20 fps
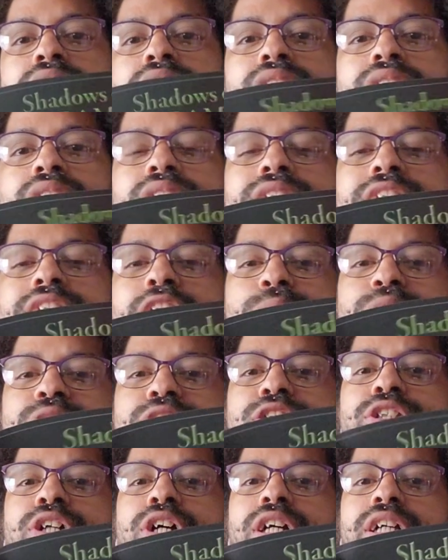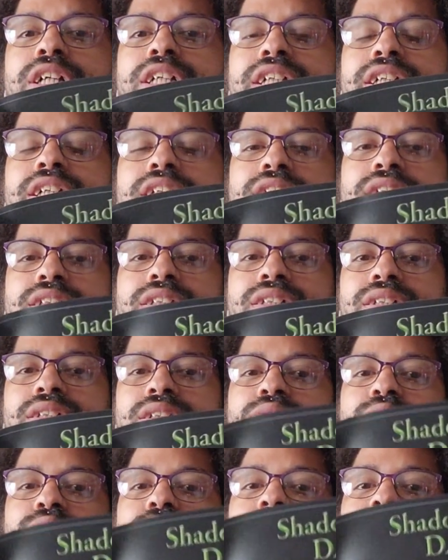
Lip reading: This game is dark, really